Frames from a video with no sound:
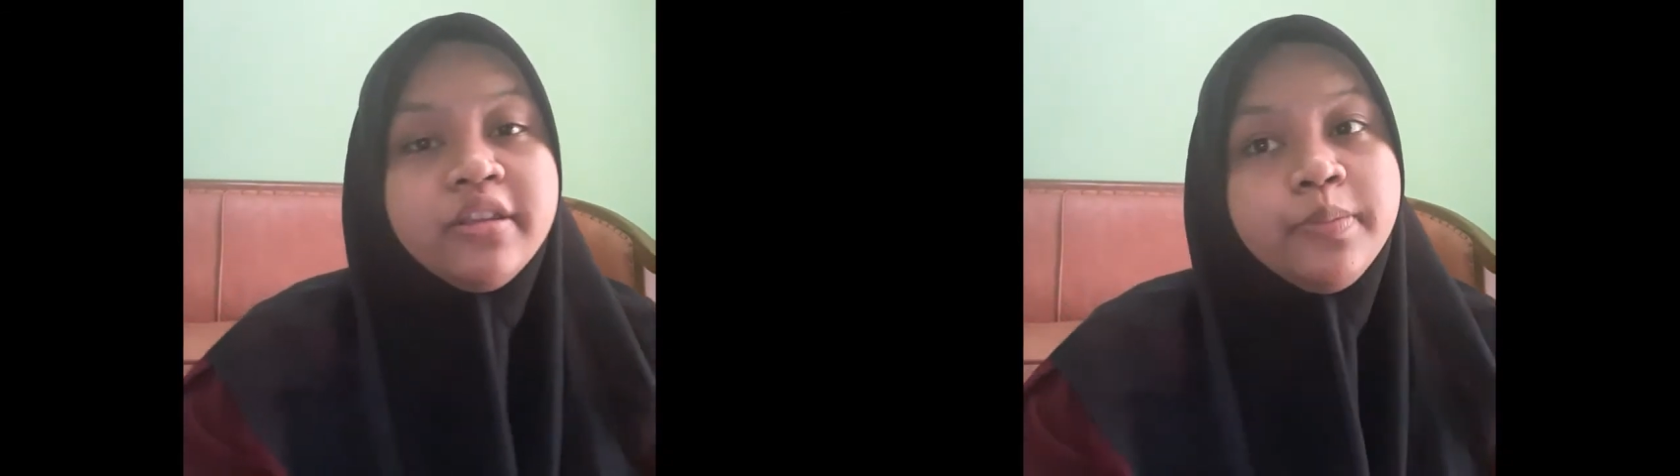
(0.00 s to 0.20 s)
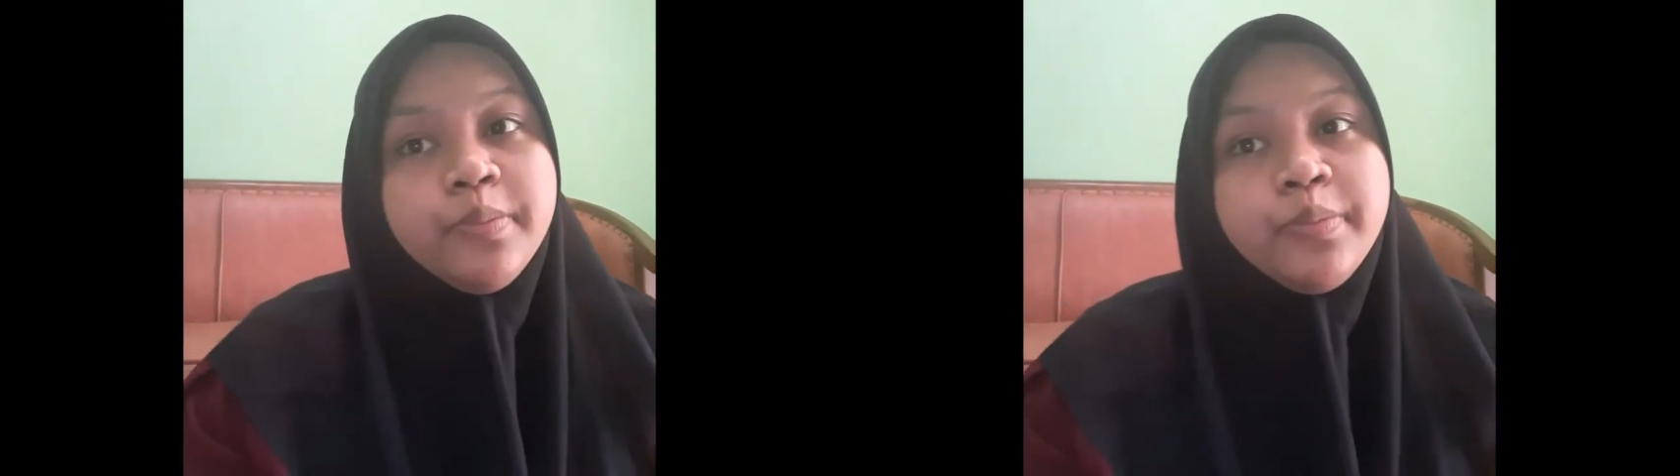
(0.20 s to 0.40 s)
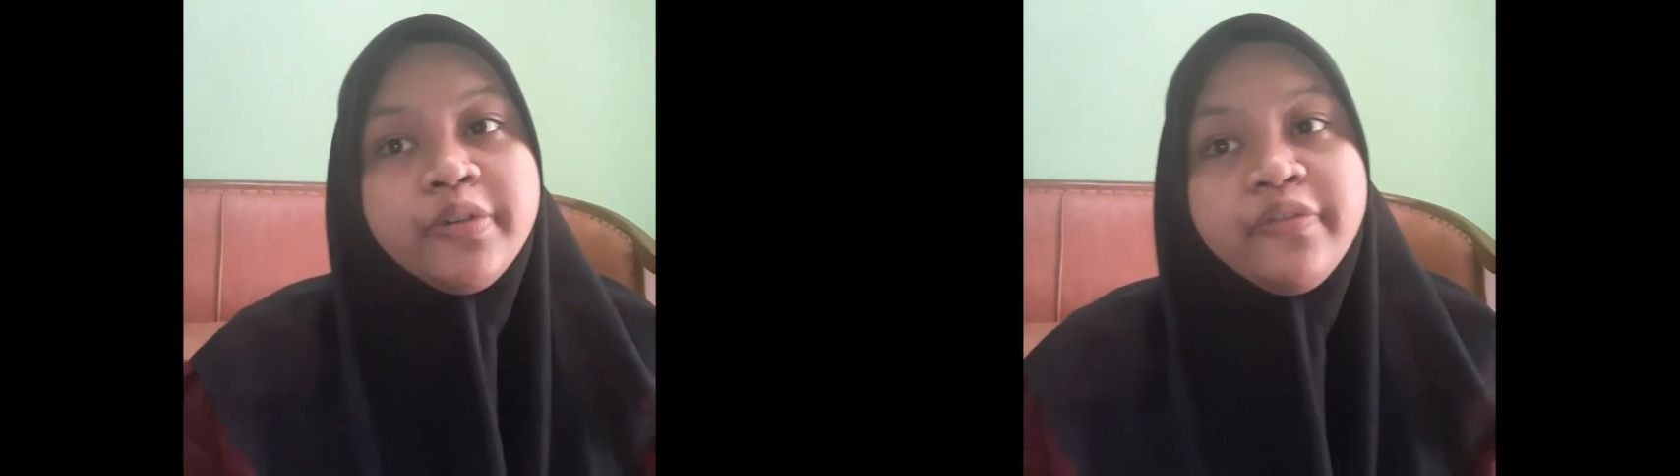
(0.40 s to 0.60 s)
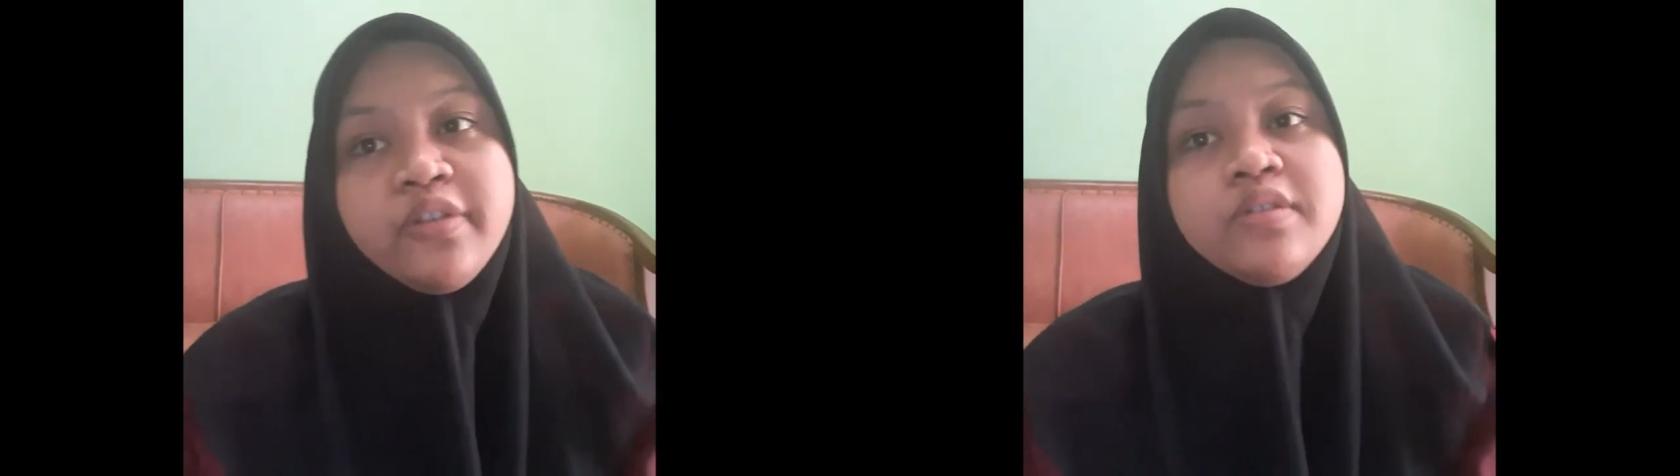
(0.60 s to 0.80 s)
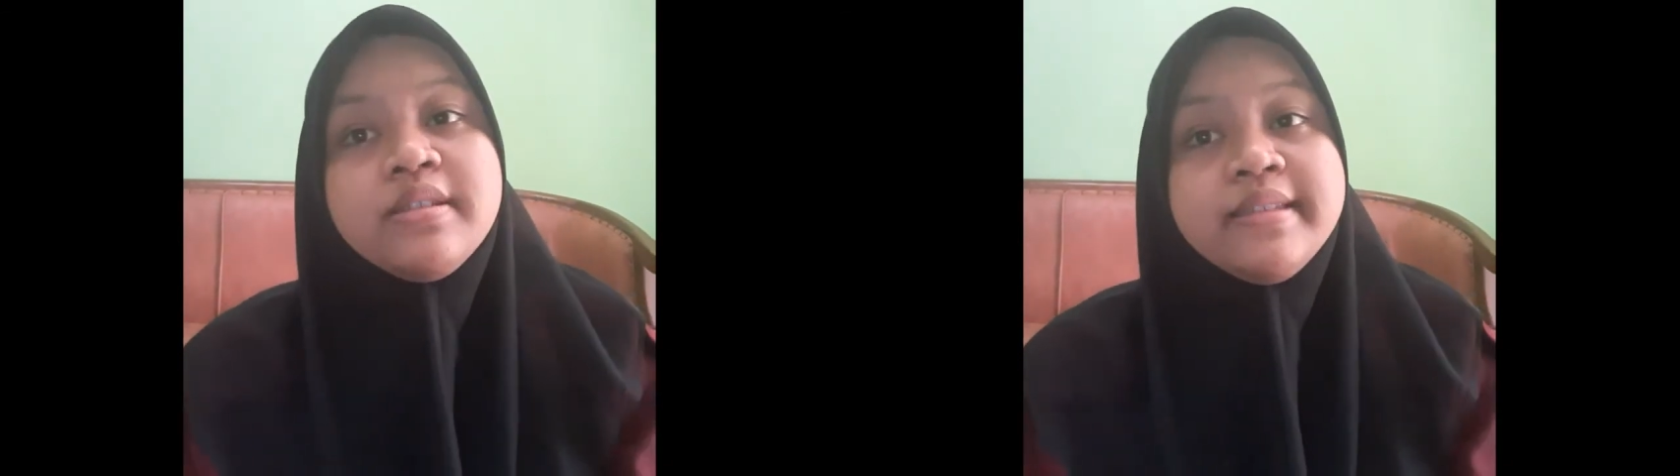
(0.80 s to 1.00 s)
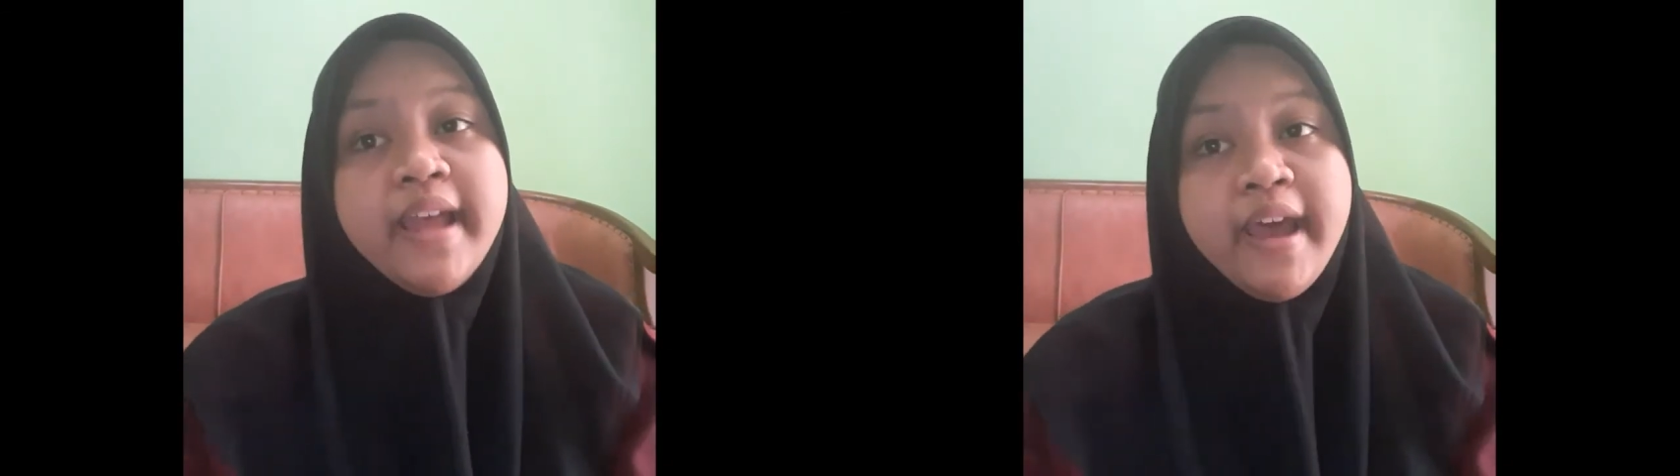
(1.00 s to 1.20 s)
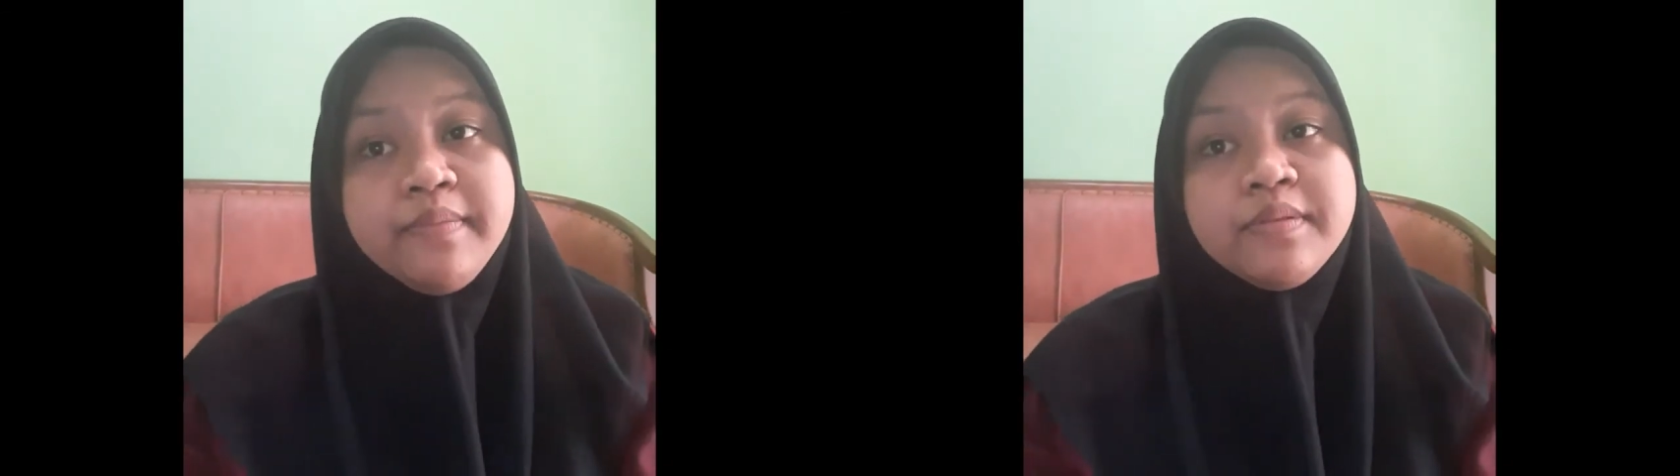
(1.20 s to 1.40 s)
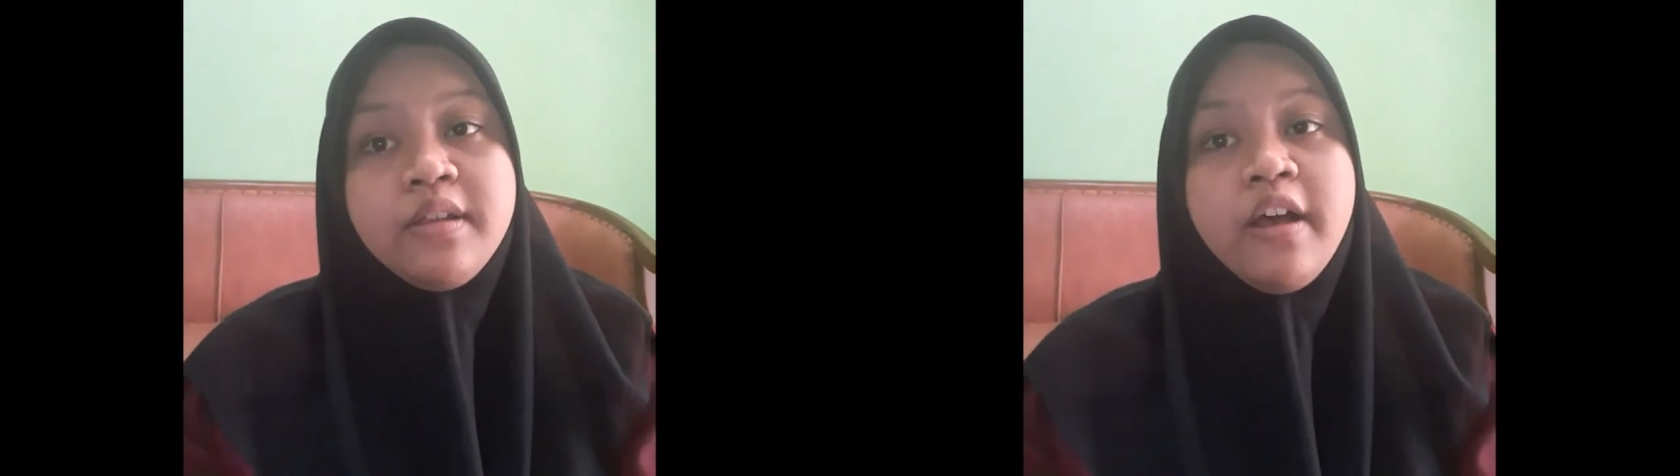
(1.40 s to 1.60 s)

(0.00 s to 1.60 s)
the previous steps